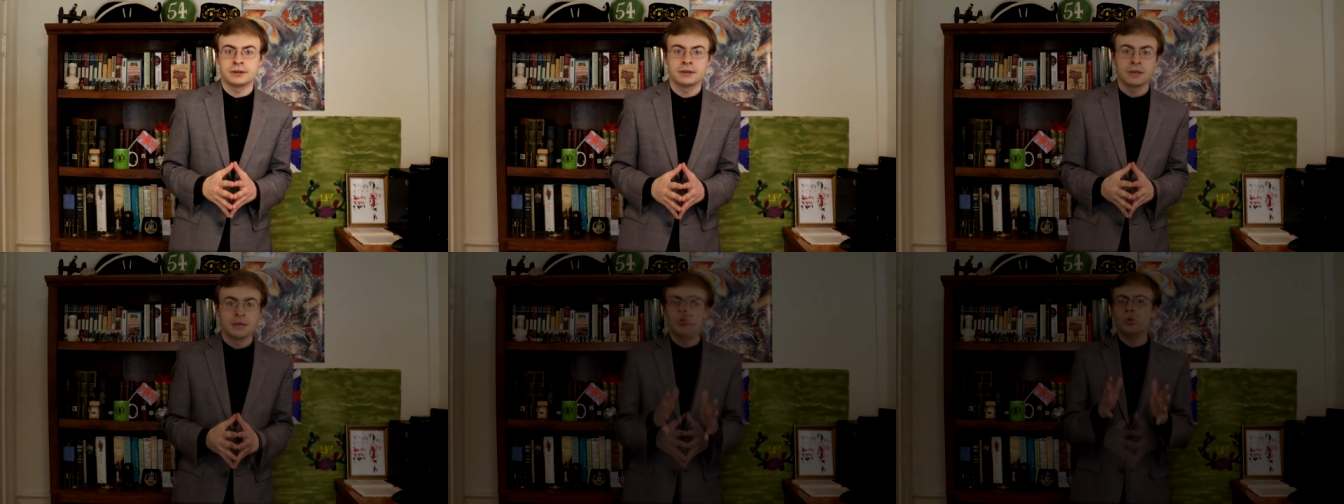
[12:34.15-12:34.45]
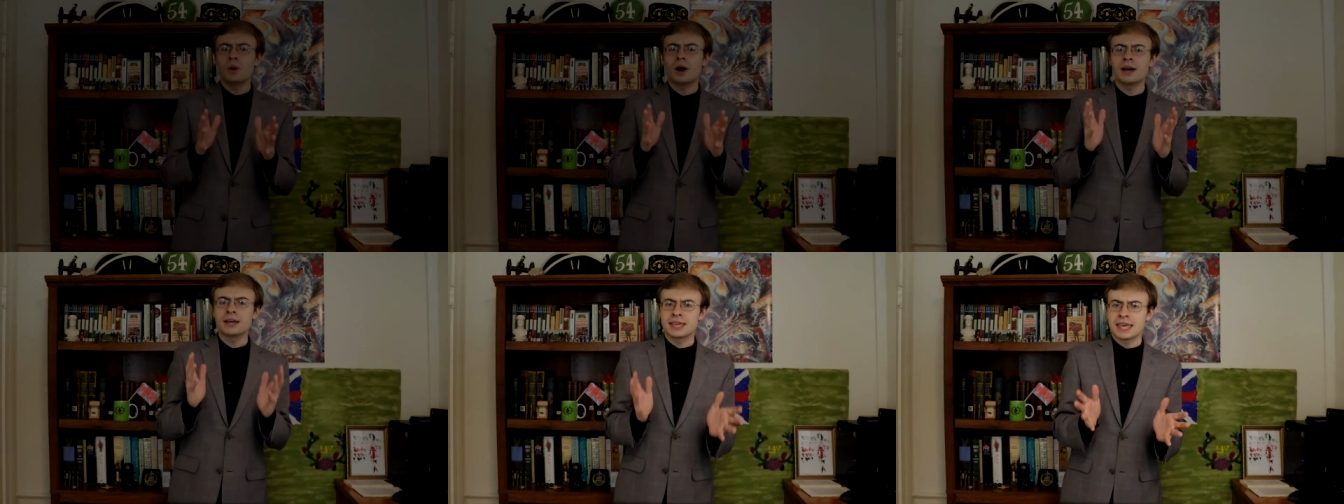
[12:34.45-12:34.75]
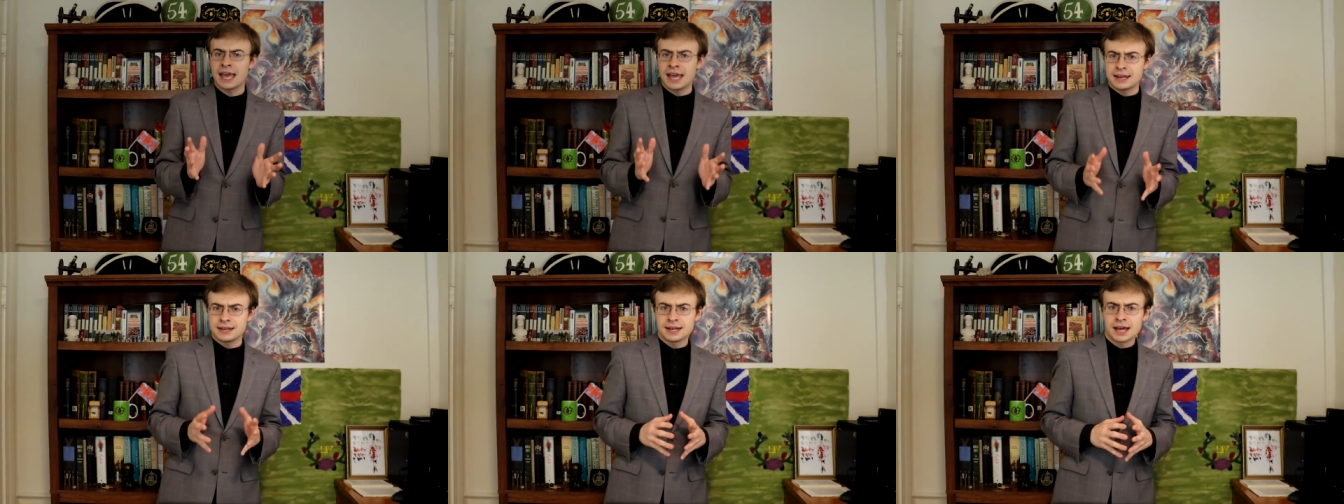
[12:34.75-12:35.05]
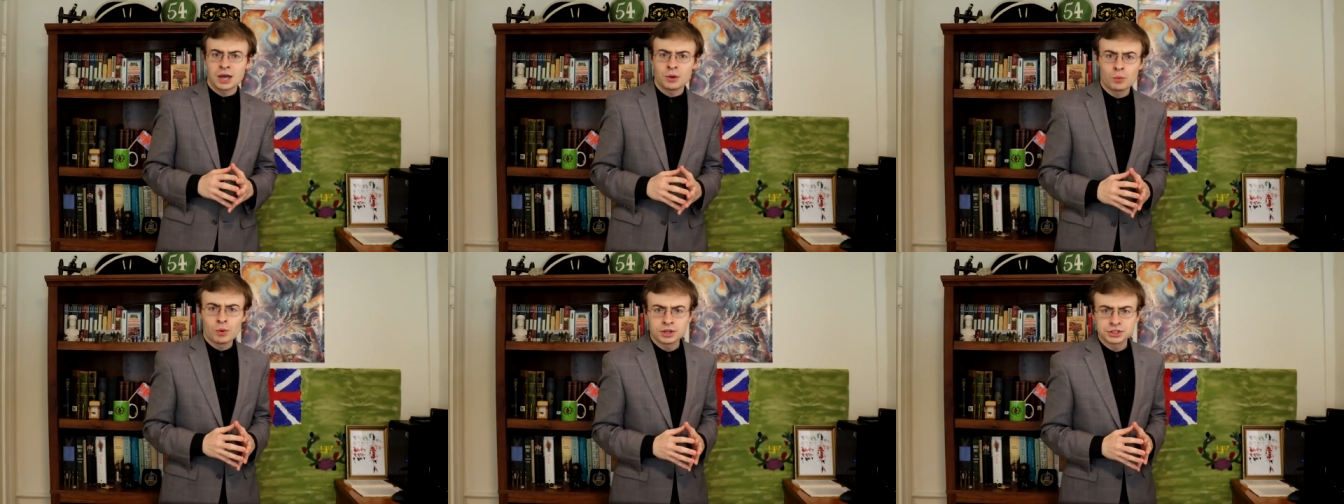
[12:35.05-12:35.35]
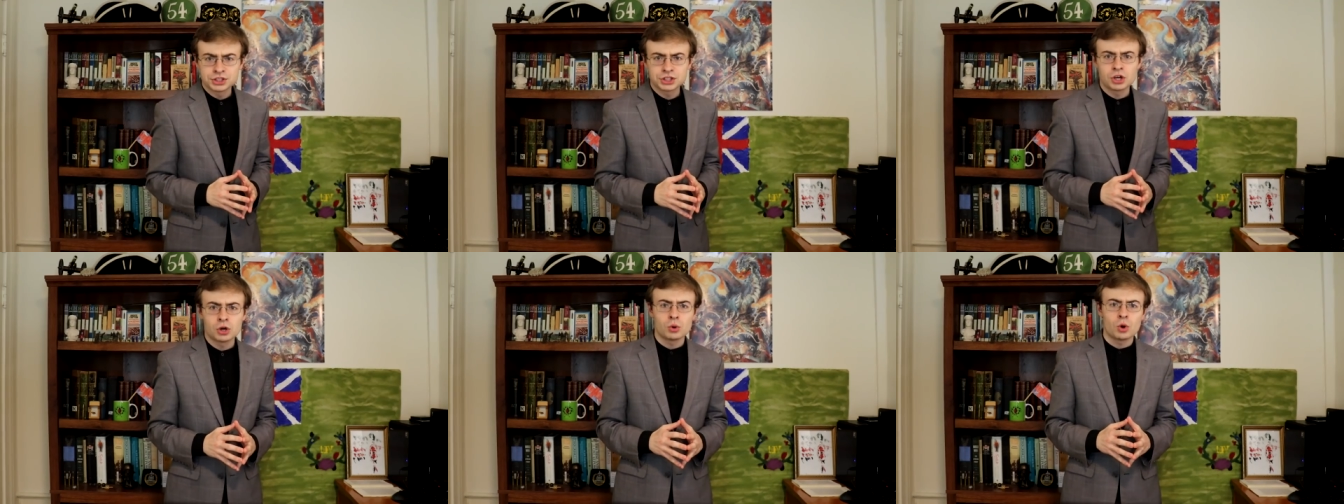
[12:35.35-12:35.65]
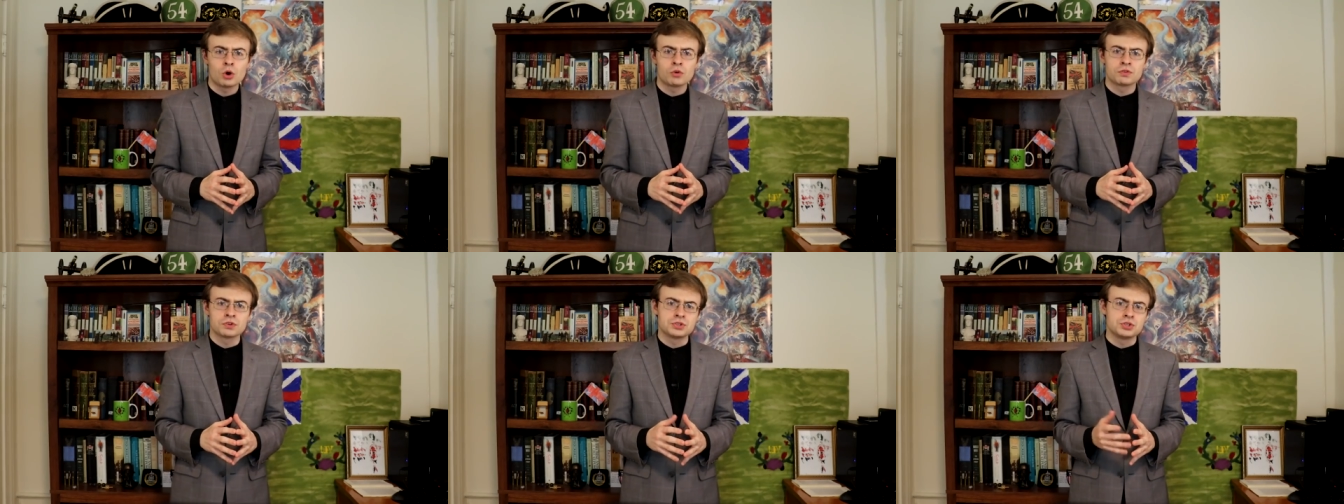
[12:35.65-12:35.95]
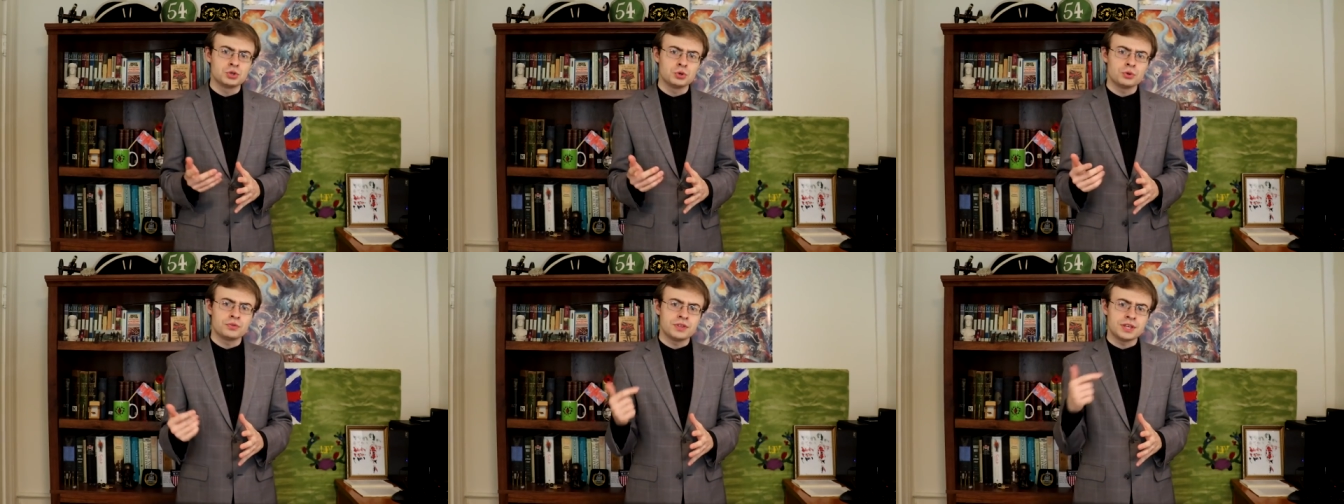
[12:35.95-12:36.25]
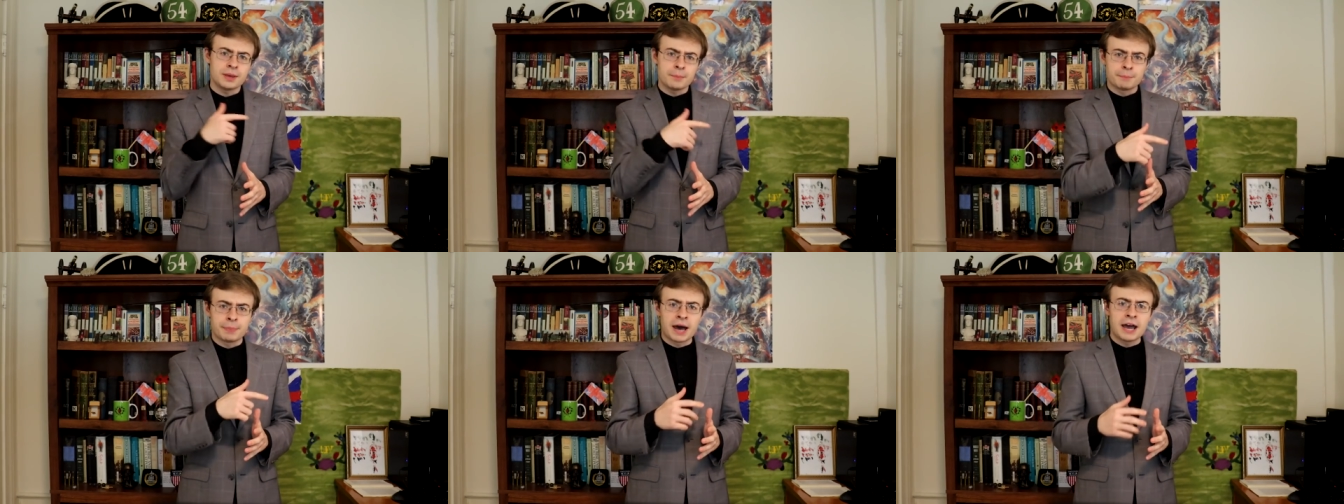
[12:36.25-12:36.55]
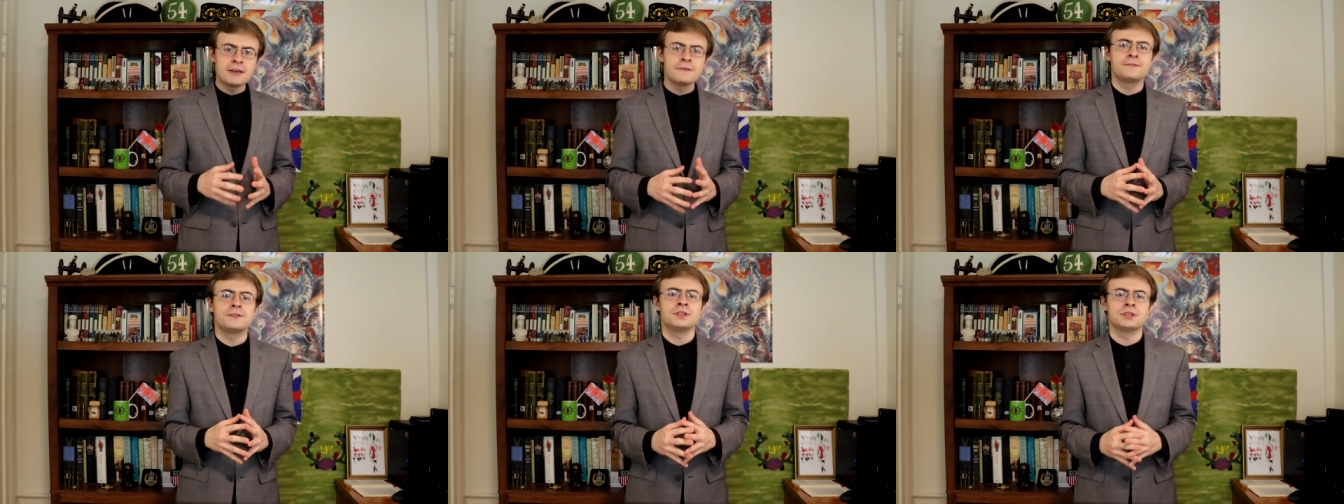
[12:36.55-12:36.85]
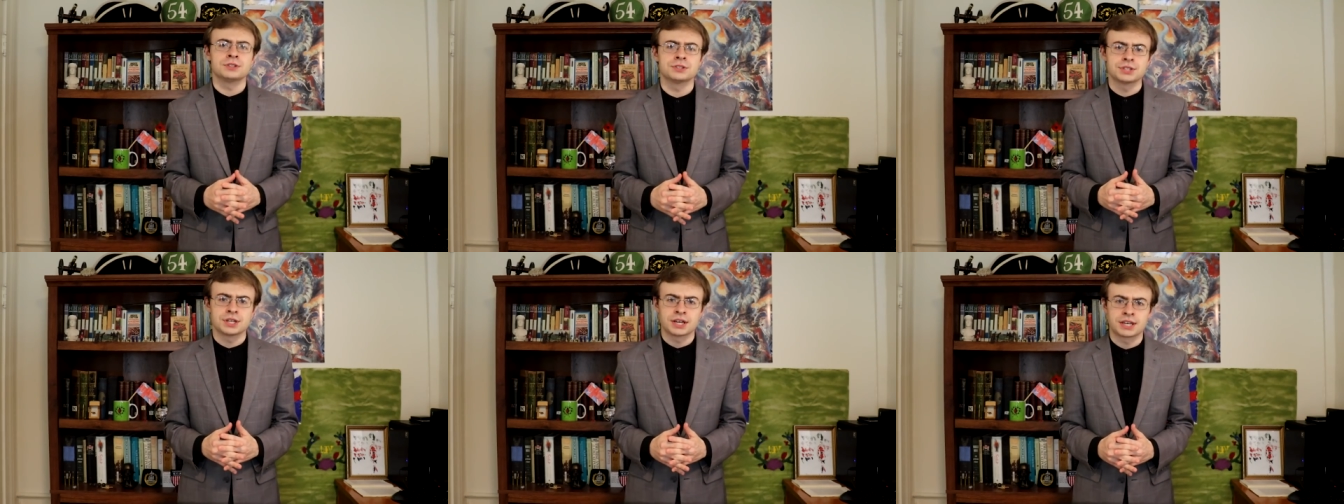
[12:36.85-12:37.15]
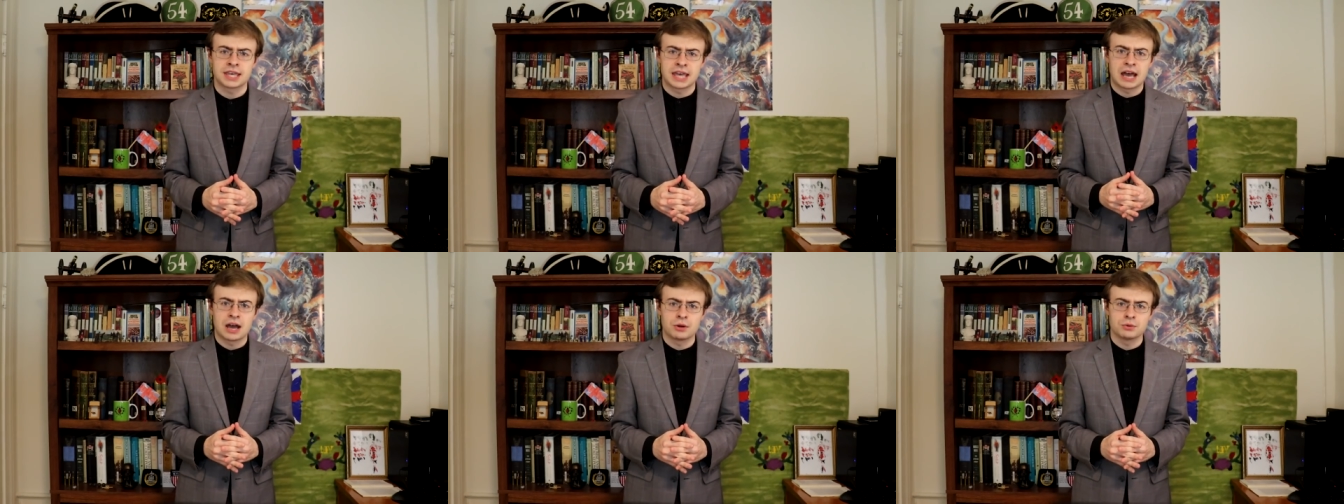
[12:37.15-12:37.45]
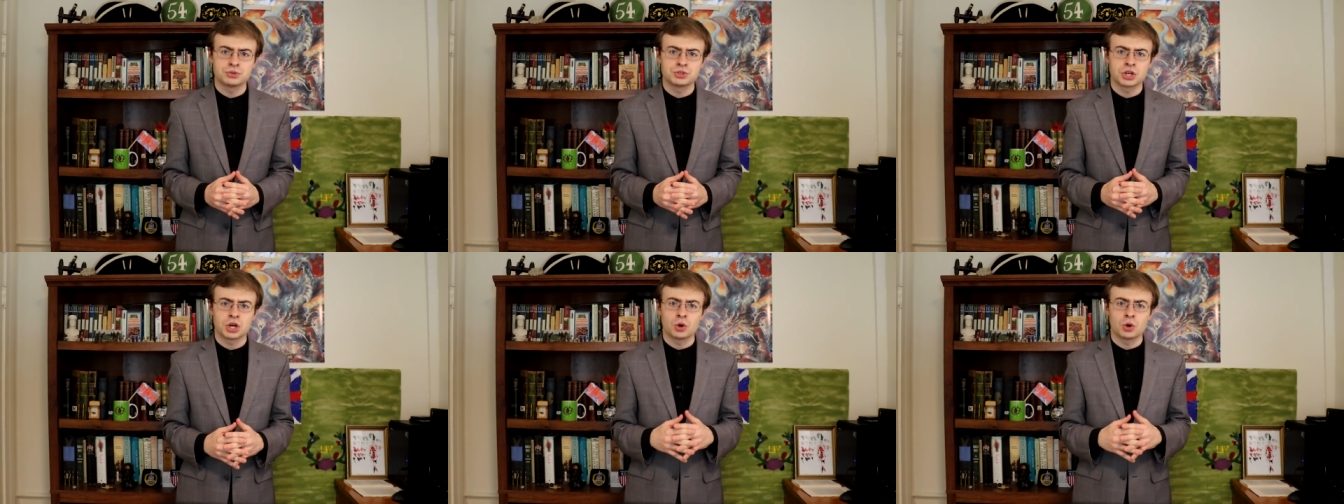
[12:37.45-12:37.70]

So again, I want to go over to the Byfield account,